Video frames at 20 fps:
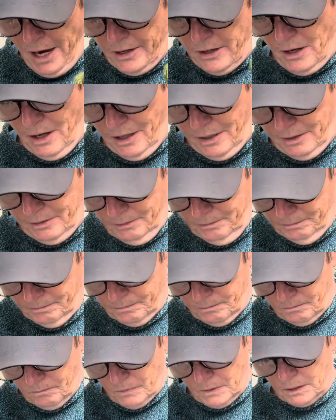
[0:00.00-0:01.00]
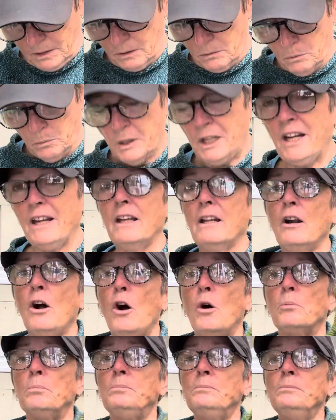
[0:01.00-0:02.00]
on when I get
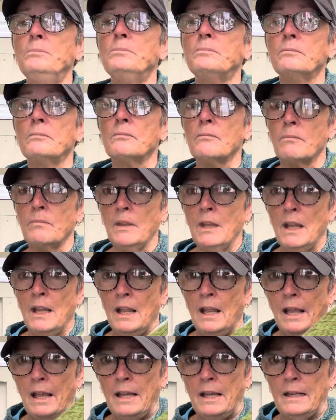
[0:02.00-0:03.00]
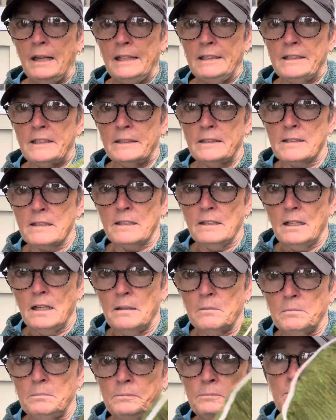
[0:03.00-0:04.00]
home. And I did
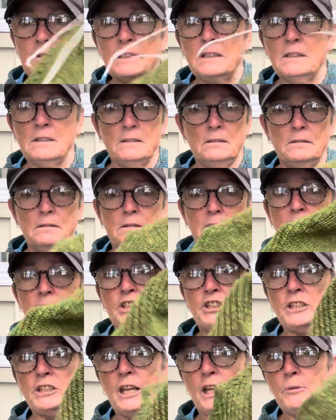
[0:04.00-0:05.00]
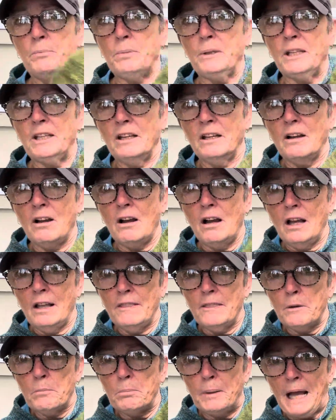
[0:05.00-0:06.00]
some shaping
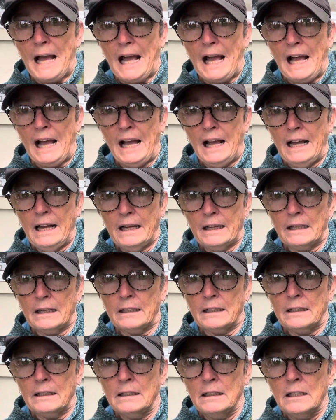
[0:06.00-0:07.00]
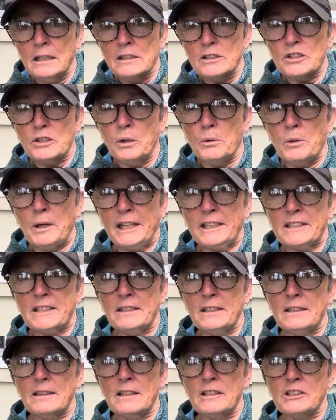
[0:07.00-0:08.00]
on the back. So I
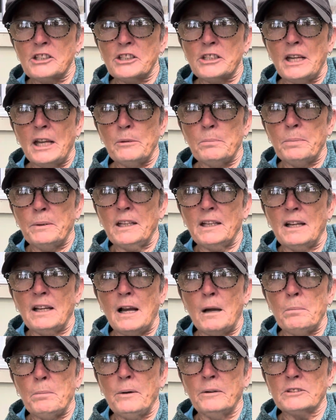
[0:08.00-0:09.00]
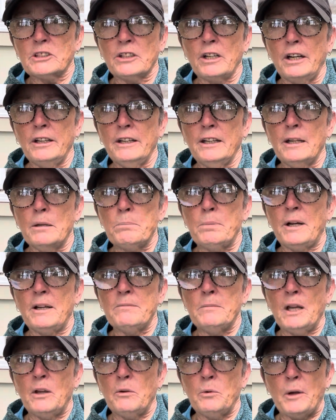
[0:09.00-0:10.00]
did the shaping starting above
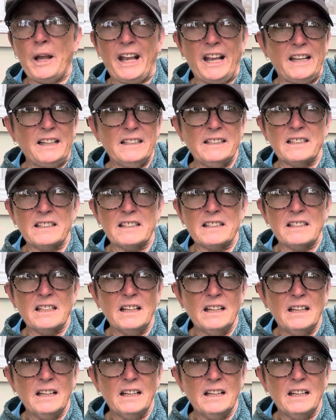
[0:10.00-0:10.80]
my waist,